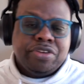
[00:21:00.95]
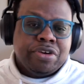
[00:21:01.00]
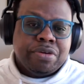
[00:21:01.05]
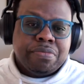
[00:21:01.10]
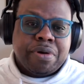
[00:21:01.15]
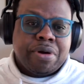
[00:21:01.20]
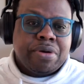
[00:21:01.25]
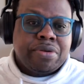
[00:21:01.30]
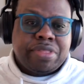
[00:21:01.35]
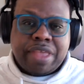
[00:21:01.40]
your
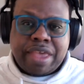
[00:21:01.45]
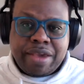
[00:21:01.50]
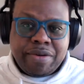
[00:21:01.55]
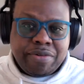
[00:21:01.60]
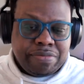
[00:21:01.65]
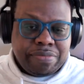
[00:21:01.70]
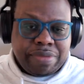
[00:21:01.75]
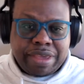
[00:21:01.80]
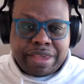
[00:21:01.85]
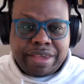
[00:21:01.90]
birthday
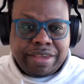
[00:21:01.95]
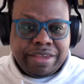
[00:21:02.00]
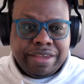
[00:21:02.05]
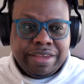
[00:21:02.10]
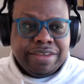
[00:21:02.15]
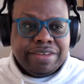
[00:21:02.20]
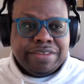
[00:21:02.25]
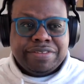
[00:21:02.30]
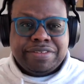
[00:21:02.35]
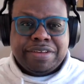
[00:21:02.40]
would be
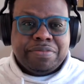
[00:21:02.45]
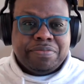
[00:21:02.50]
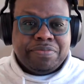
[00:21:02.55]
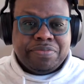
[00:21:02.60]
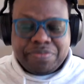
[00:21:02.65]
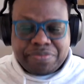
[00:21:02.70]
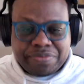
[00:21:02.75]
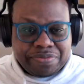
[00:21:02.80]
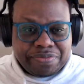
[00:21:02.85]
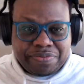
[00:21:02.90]

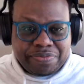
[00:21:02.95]
some